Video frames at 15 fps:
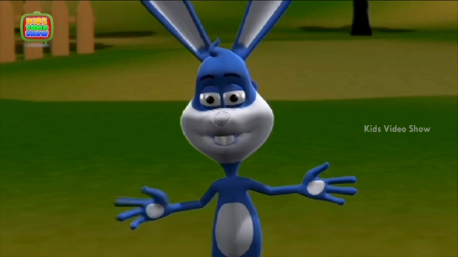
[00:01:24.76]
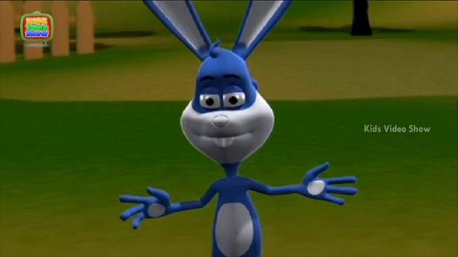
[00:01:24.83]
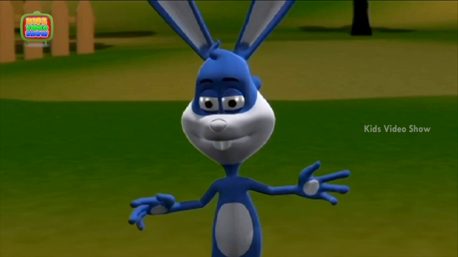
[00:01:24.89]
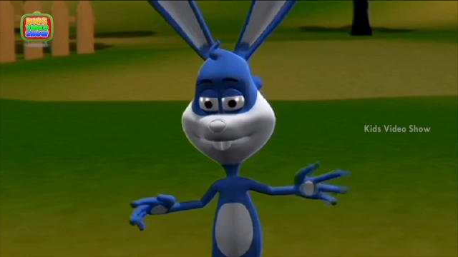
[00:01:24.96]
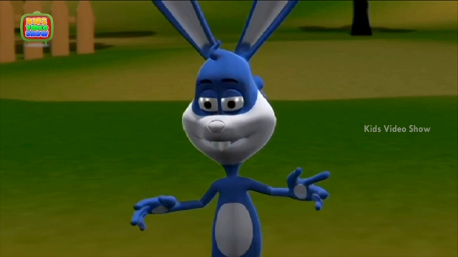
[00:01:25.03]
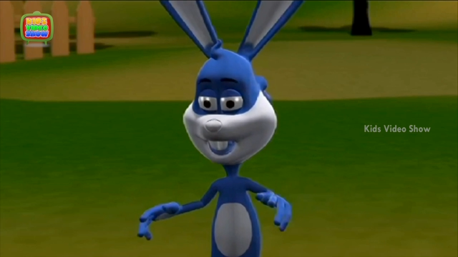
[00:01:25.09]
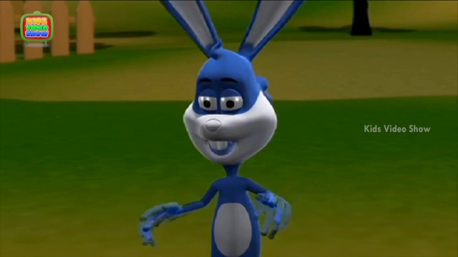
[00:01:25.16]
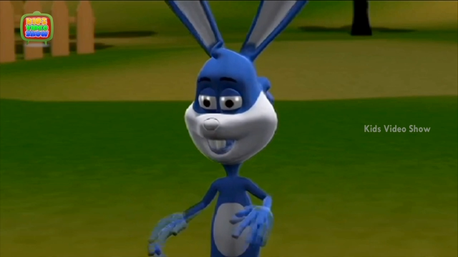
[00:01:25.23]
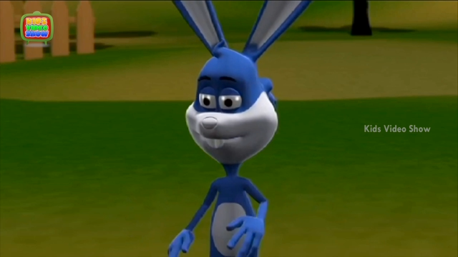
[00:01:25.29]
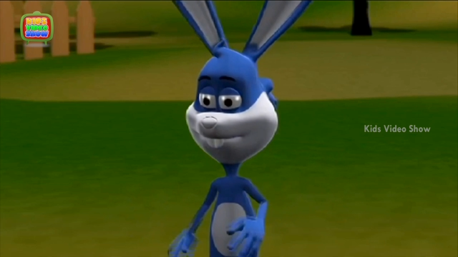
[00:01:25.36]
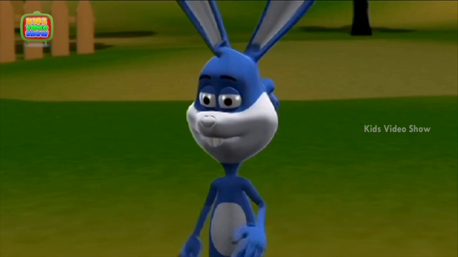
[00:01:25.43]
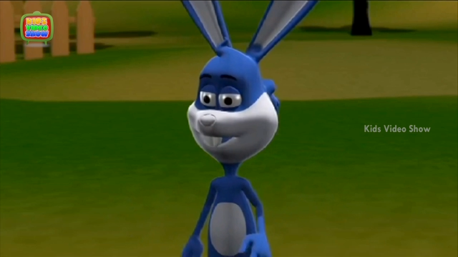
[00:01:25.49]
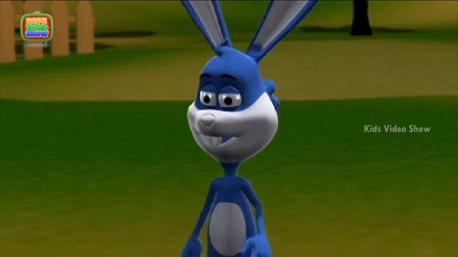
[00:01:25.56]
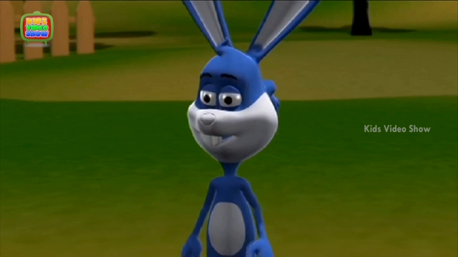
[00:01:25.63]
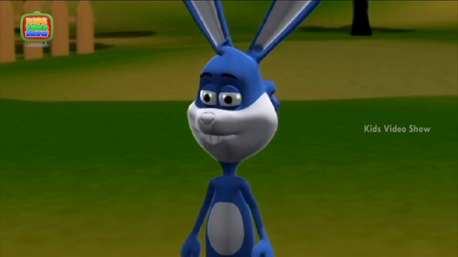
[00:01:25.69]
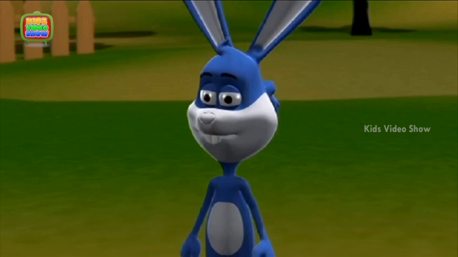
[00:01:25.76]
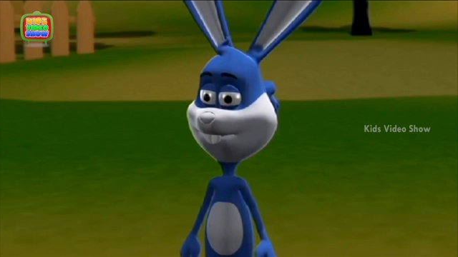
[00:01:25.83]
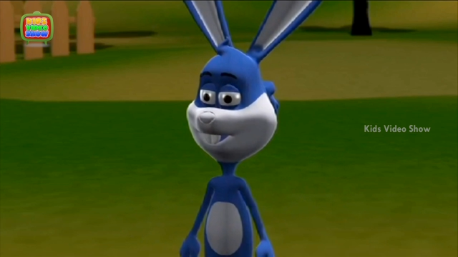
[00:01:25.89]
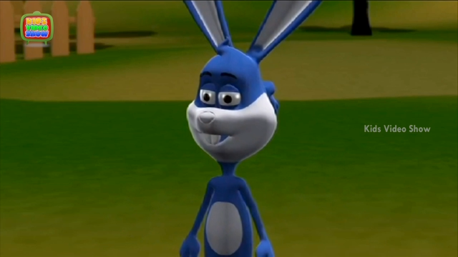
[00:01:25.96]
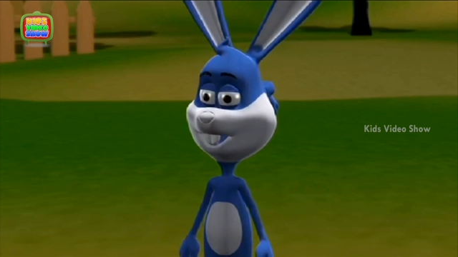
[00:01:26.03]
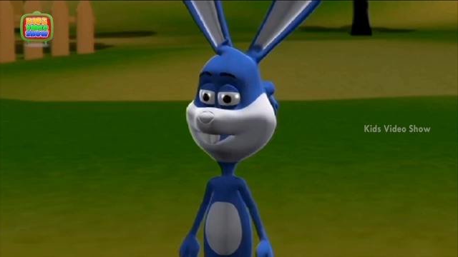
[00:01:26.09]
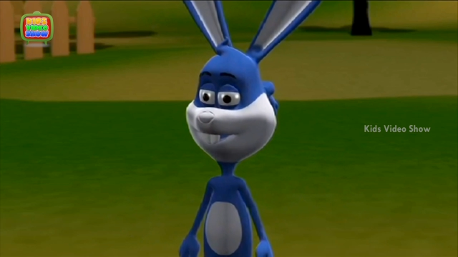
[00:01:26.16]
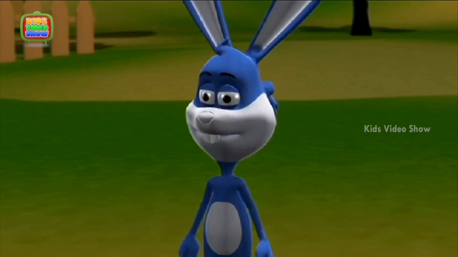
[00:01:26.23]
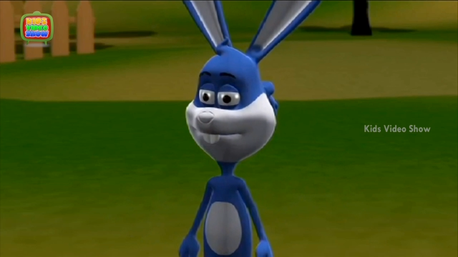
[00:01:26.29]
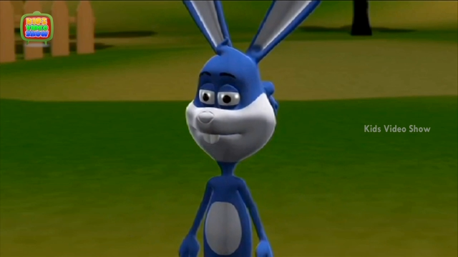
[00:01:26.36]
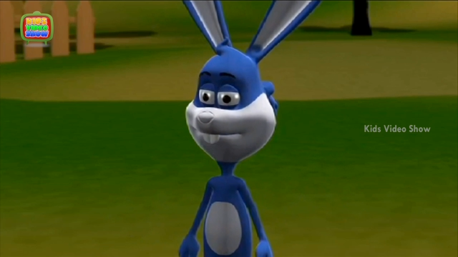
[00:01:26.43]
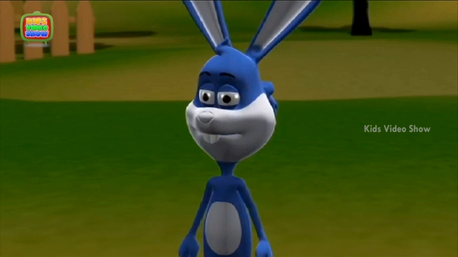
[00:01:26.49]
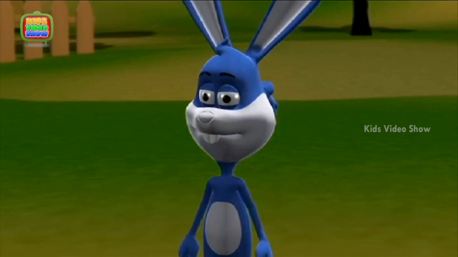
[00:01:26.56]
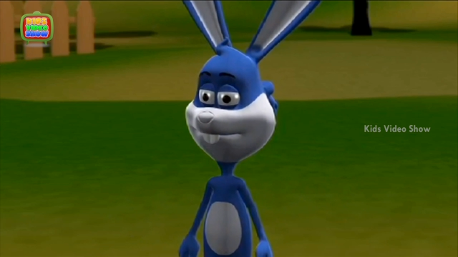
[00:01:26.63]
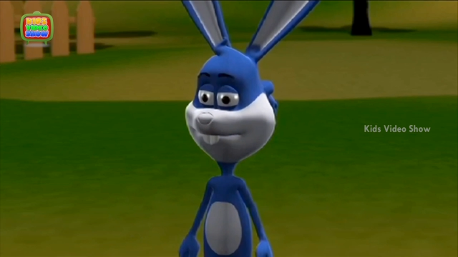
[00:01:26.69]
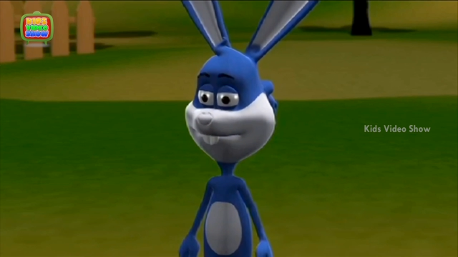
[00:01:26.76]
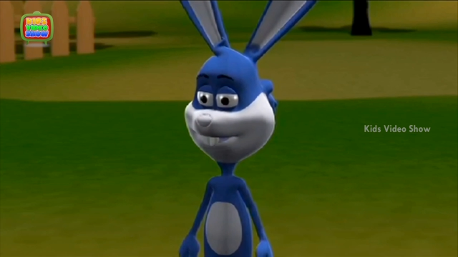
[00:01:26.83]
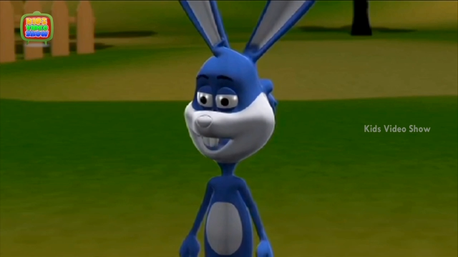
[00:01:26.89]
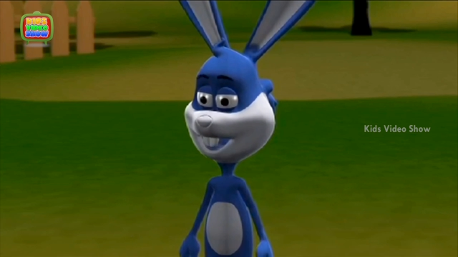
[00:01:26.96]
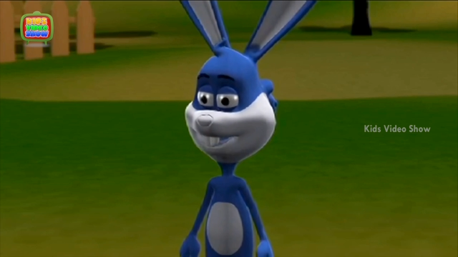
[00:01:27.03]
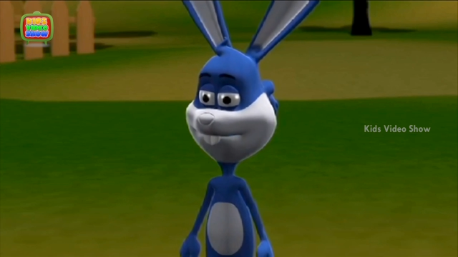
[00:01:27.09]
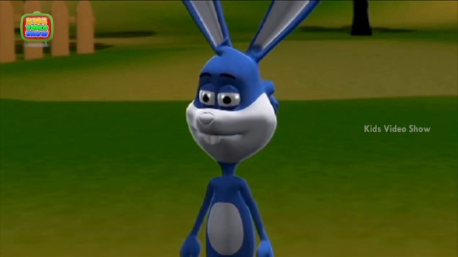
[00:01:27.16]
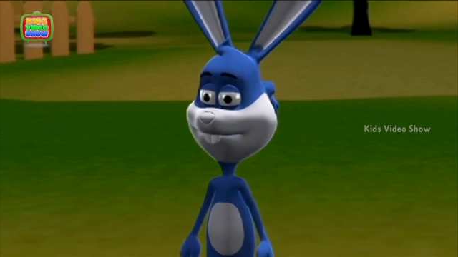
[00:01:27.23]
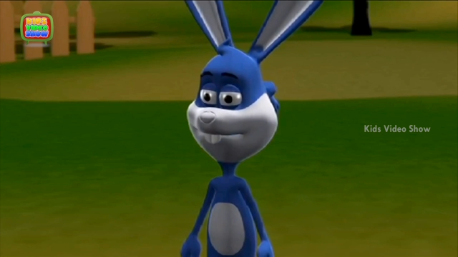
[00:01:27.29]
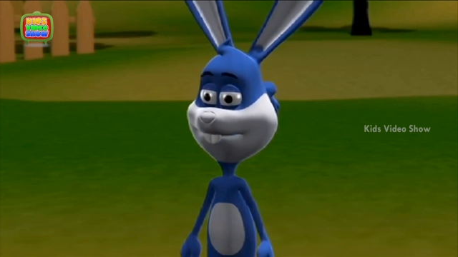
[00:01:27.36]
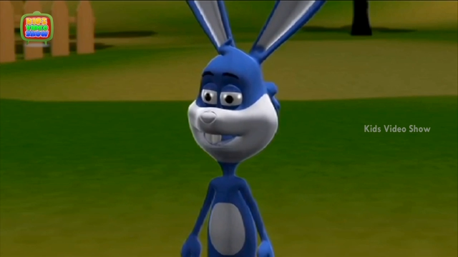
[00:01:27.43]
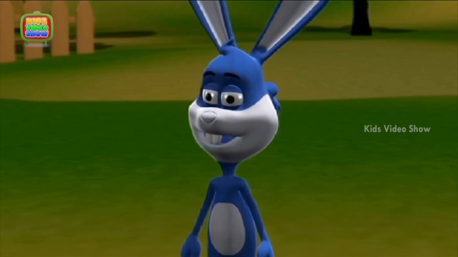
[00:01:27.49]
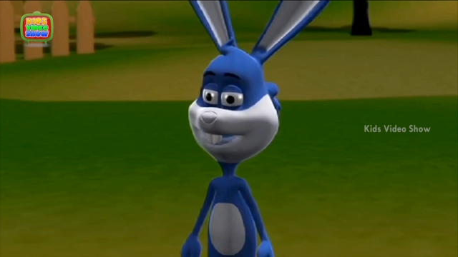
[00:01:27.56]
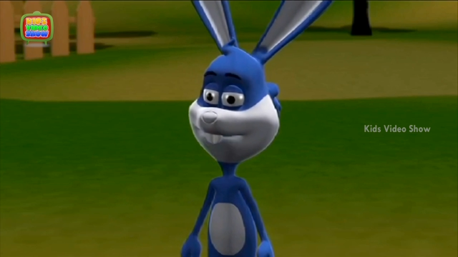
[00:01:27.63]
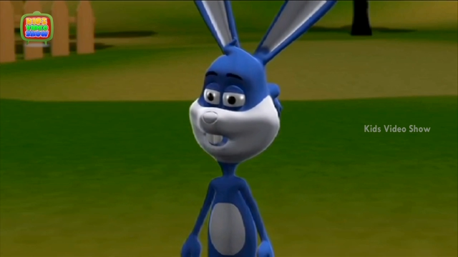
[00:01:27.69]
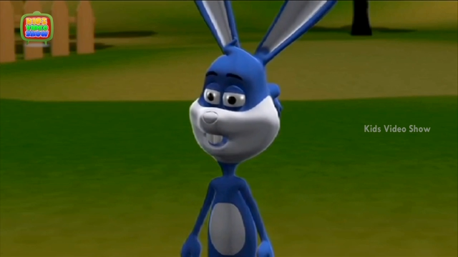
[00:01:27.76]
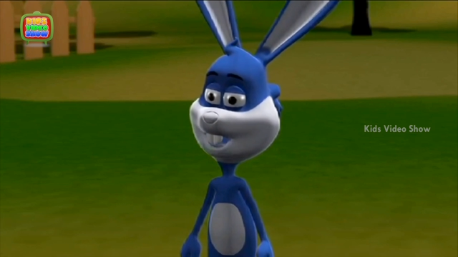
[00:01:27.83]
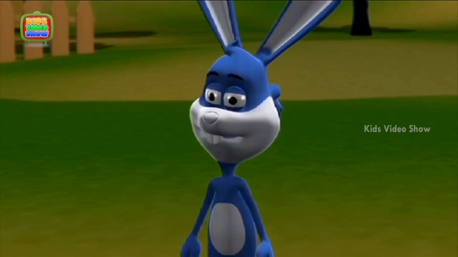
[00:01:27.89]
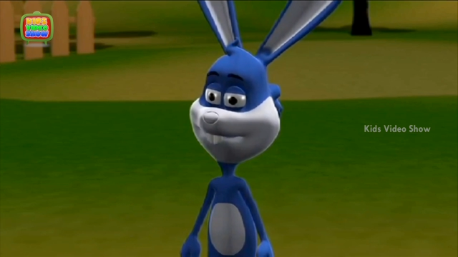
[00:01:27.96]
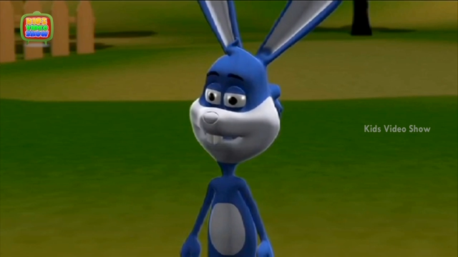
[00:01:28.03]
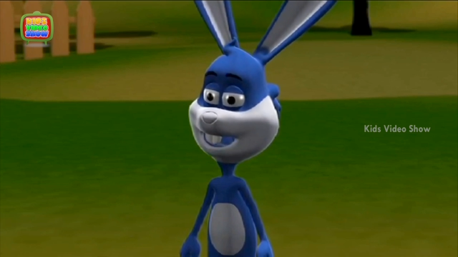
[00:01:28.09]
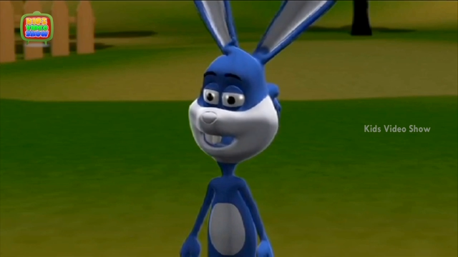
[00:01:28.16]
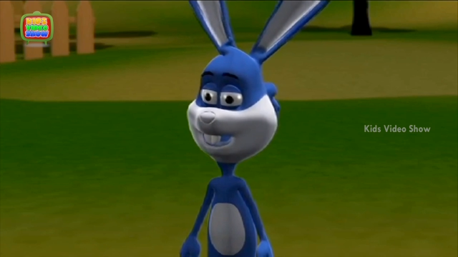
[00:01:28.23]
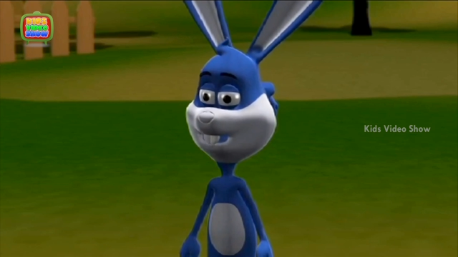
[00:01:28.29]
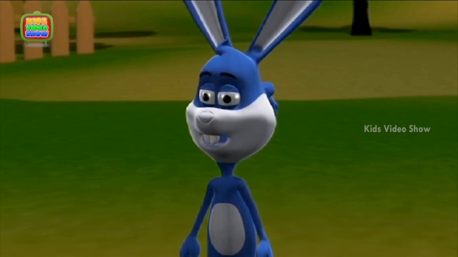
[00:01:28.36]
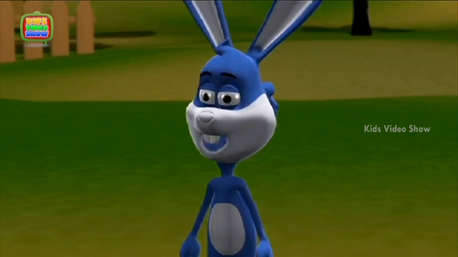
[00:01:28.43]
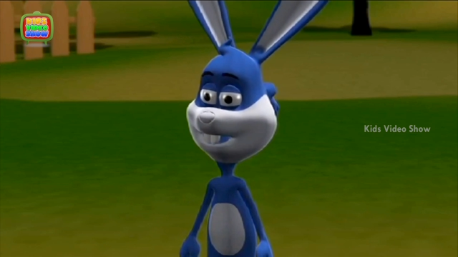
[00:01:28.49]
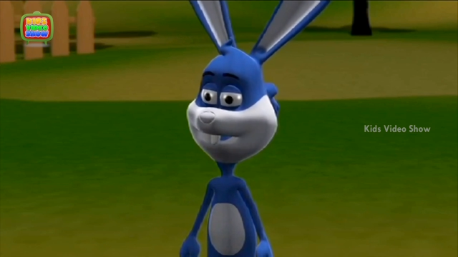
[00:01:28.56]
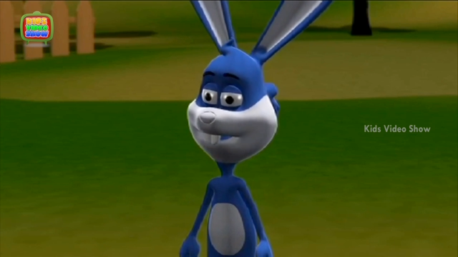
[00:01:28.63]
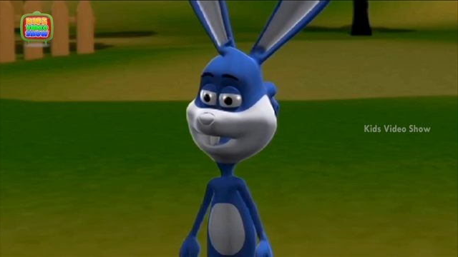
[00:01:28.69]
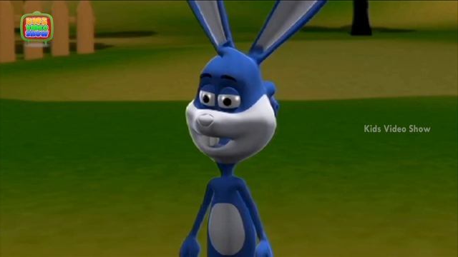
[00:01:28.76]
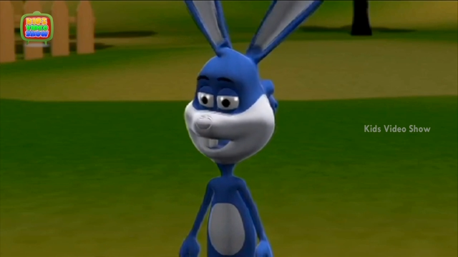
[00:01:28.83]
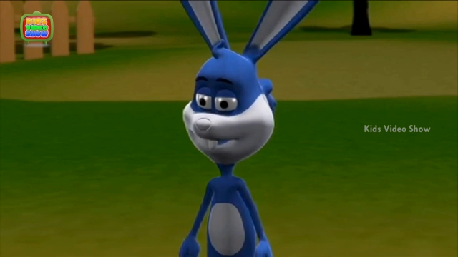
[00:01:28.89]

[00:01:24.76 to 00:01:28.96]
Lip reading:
No face is visible, so there are no lips to read.